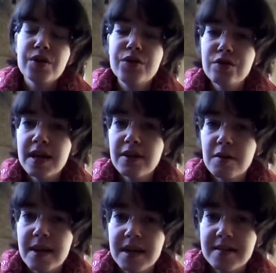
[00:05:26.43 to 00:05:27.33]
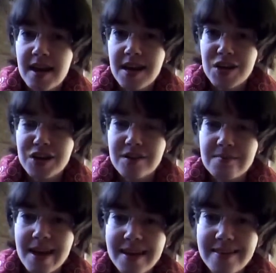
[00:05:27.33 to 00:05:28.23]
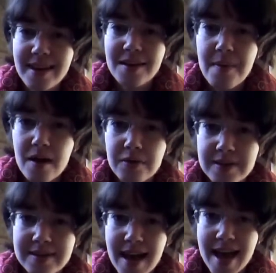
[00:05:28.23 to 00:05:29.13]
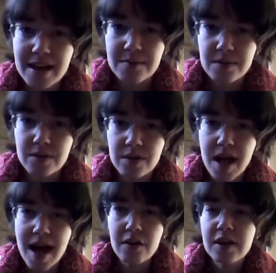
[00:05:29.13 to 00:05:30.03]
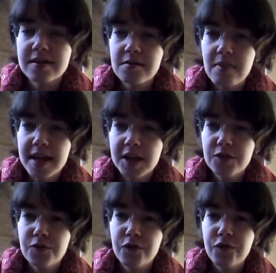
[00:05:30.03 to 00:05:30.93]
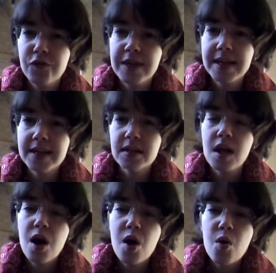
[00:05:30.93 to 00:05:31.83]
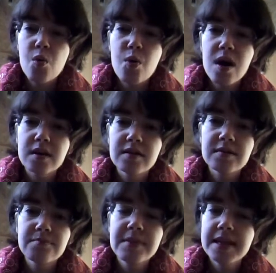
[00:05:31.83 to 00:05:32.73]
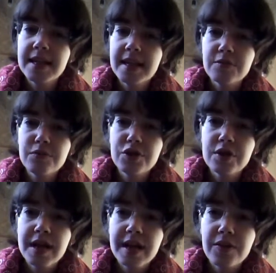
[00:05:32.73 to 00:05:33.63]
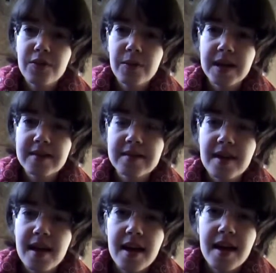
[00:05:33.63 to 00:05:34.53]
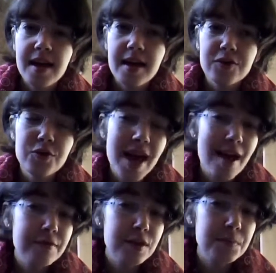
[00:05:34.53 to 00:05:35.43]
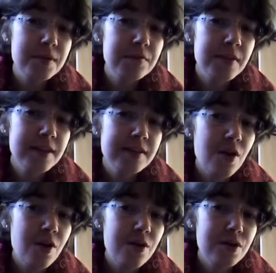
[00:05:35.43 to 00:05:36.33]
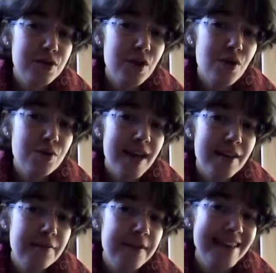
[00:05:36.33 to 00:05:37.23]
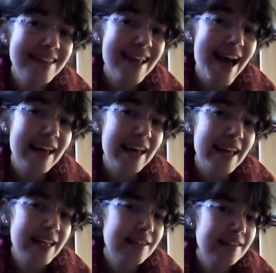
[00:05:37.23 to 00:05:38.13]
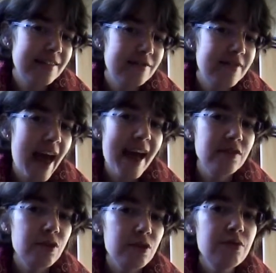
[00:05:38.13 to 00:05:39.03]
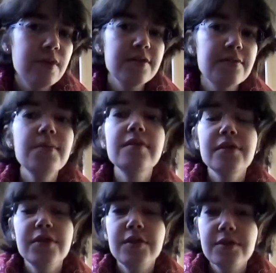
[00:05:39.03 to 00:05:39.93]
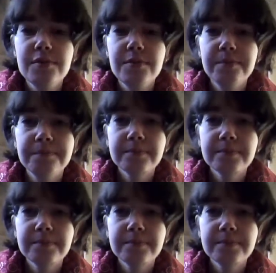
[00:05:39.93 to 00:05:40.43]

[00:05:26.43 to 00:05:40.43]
So during your meditation, meditate about this animal. How does it make you feel? What meaning would you link to it? Do you have a specific stone that feels like it's that uruz rune to you?